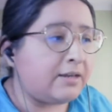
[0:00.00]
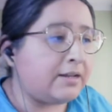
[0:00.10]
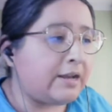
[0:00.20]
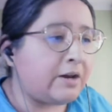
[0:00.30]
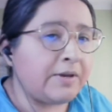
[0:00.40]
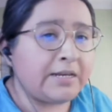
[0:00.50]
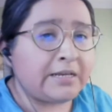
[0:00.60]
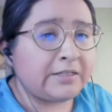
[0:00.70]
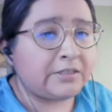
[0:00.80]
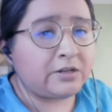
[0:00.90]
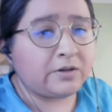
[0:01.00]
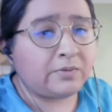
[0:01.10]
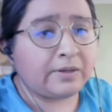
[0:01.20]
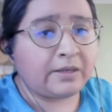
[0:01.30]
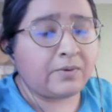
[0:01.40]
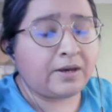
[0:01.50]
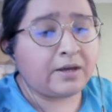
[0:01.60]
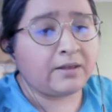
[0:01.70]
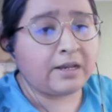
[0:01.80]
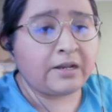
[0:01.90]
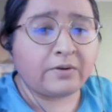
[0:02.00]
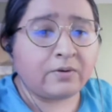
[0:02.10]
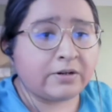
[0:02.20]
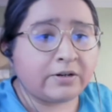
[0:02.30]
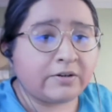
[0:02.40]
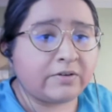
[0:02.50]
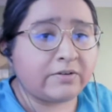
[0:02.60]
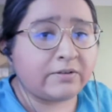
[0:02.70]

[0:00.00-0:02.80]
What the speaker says: and how it needs to do really well in order